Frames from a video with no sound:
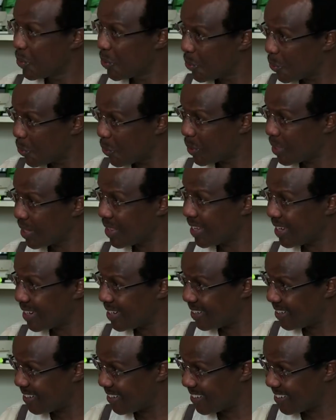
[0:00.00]
what that
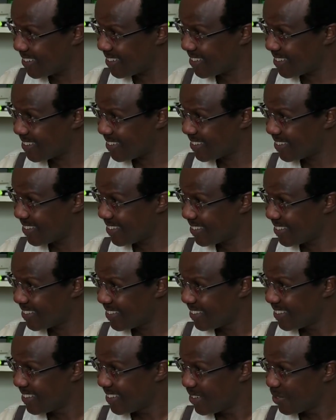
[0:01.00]
does.
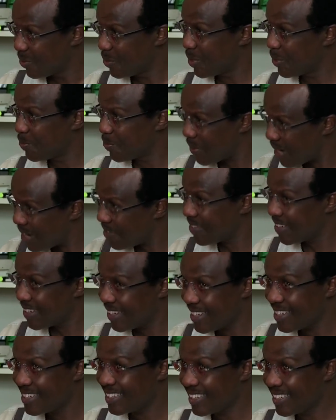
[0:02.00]
We
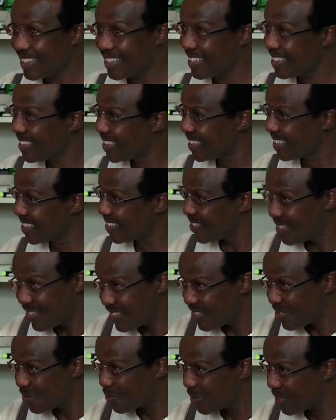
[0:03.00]
privatized these things,
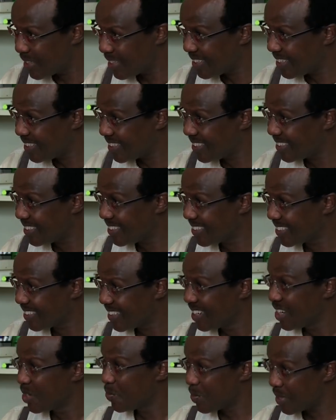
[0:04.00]
these utilities,
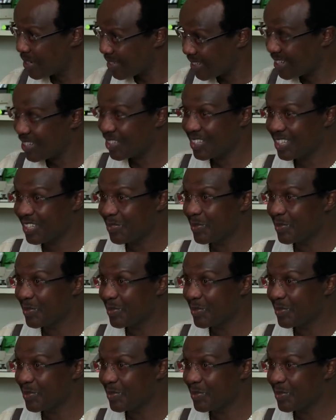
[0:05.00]
precisely